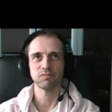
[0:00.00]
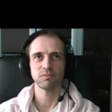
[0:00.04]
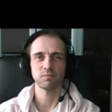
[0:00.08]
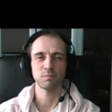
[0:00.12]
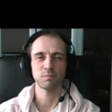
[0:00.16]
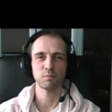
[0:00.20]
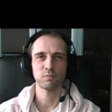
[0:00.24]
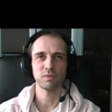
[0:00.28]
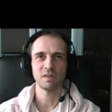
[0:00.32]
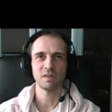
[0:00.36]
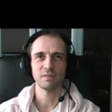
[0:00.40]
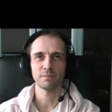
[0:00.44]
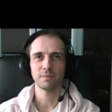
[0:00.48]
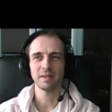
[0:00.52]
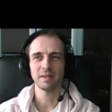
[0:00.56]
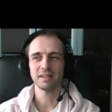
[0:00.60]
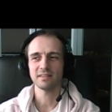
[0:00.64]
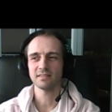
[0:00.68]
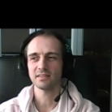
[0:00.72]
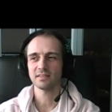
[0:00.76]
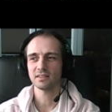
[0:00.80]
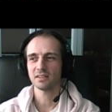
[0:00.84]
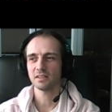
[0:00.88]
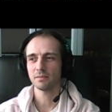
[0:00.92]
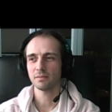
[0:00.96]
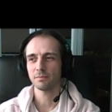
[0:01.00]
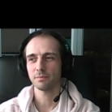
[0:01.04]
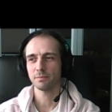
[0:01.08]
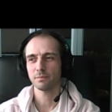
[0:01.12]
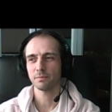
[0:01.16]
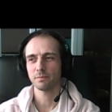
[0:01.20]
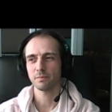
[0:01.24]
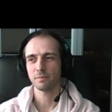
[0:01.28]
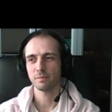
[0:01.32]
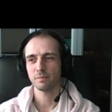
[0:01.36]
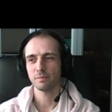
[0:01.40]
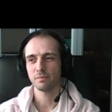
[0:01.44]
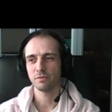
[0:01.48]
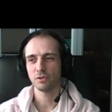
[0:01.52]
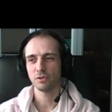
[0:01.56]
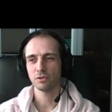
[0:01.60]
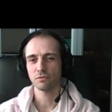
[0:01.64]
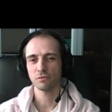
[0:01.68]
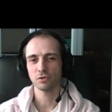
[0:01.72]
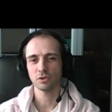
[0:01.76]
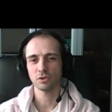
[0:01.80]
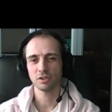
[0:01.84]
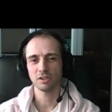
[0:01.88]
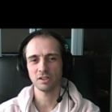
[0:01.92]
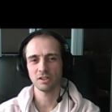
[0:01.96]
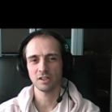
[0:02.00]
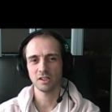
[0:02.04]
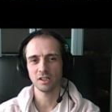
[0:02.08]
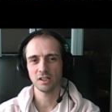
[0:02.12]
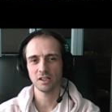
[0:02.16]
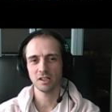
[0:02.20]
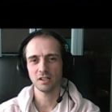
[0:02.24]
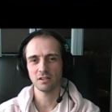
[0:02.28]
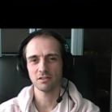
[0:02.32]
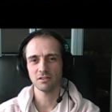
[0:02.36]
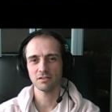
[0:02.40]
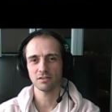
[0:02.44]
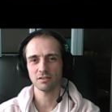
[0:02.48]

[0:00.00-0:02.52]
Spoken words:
Basically, you would need